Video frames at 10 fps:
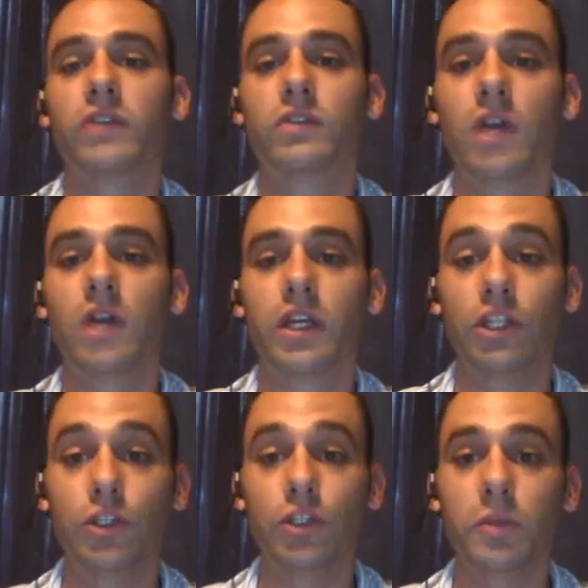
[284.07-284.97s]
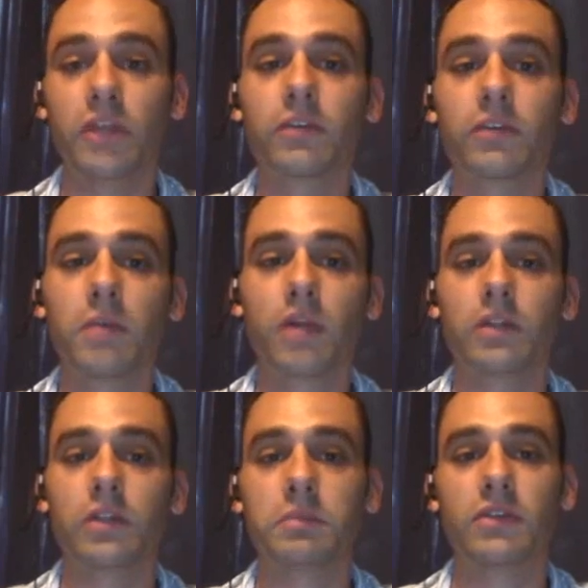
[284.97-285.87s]
drug and human
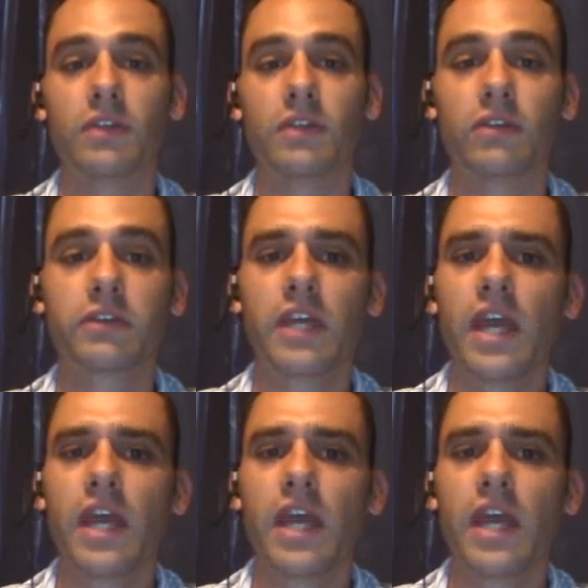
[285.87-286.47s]
smuggling business,